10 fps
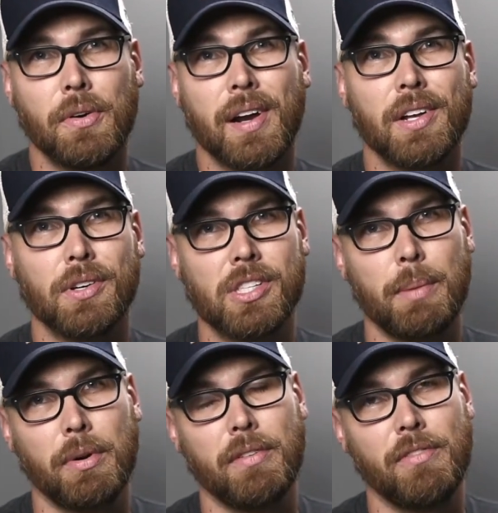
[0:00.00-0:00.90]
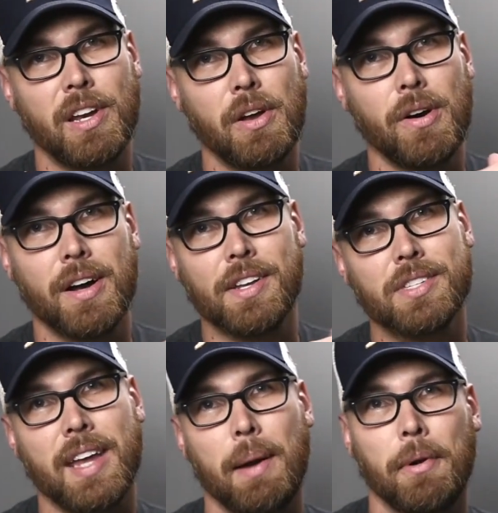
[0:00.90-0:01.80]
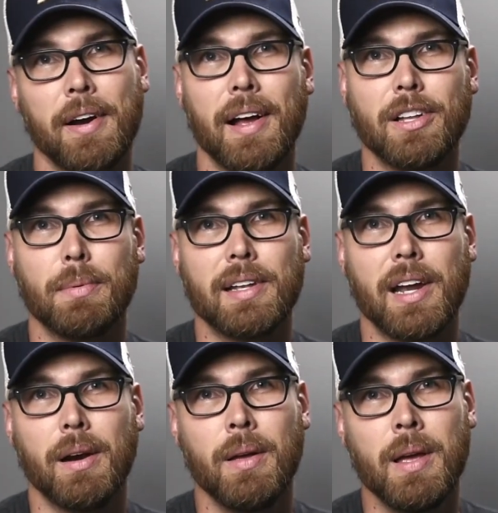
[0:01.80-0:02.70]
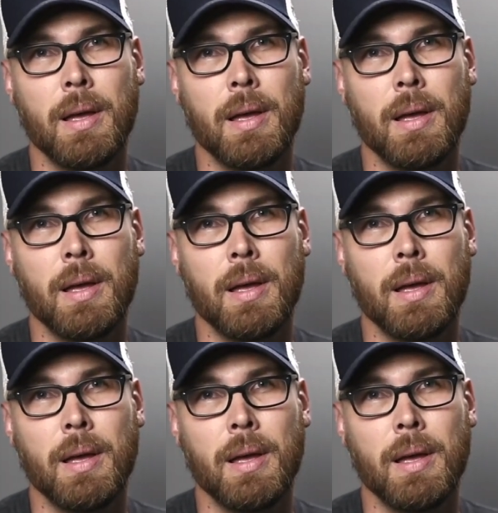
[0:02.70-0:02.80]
I'll do a separate video on this camera a little bit later.